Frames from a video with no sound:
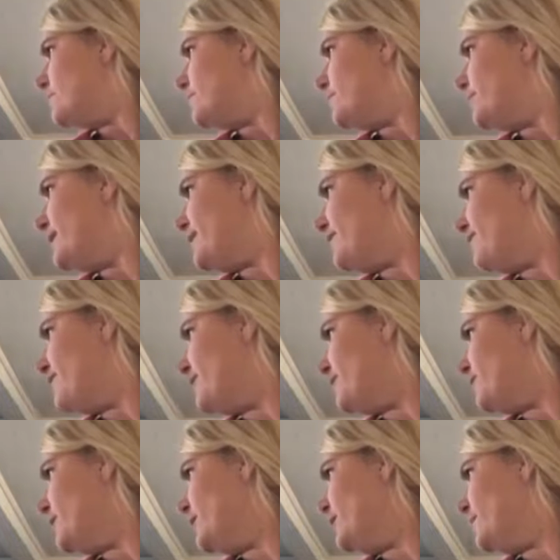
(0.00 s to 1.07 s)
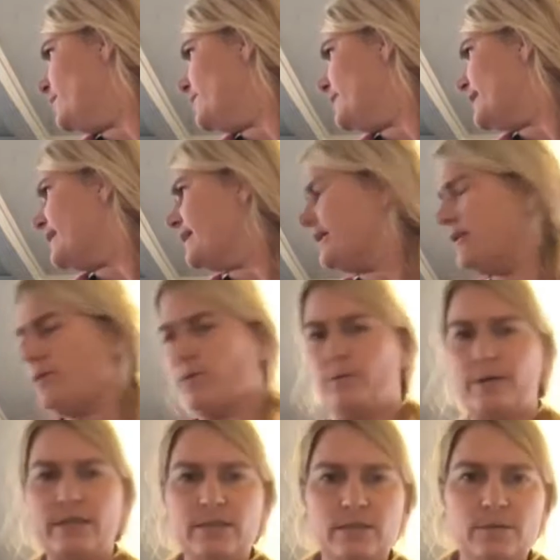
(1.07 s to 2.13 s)
But if I weren't making the
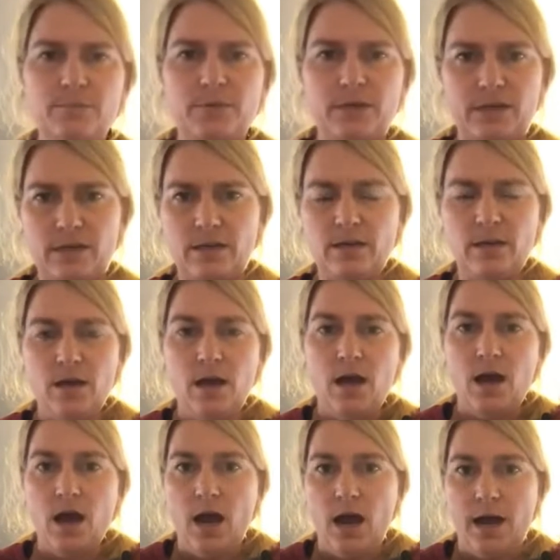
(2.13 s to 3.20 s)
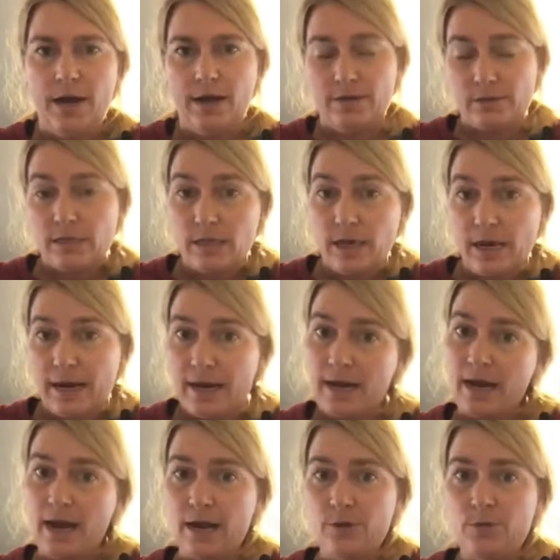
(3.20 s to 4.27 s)
recipe
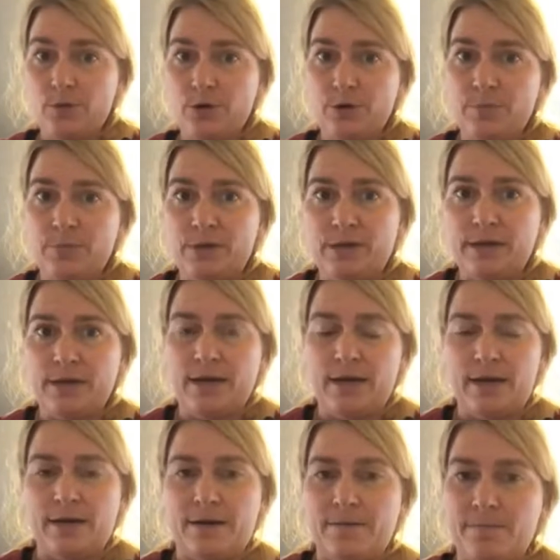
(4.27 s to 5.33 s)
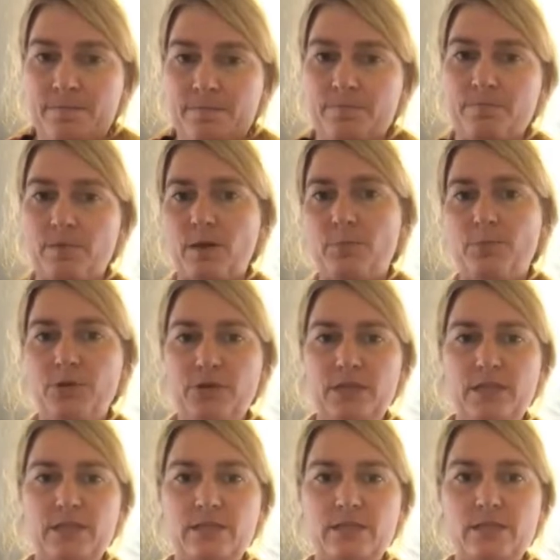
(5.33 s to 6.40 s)
tonight, I would be
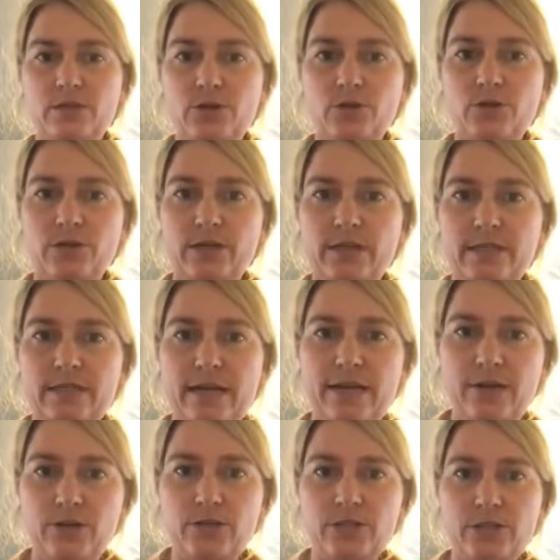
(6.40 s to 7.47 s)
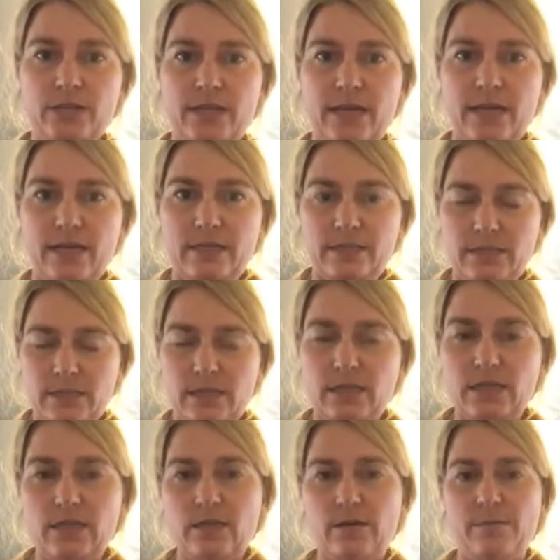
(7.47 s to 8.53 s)
putting these in little containers and
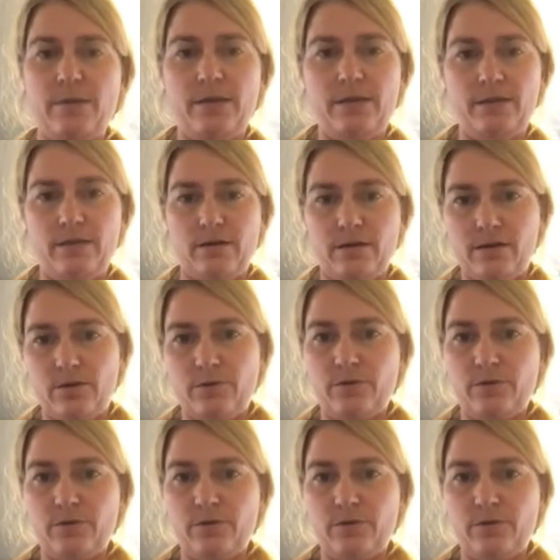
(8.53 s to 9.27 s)
sticking them in the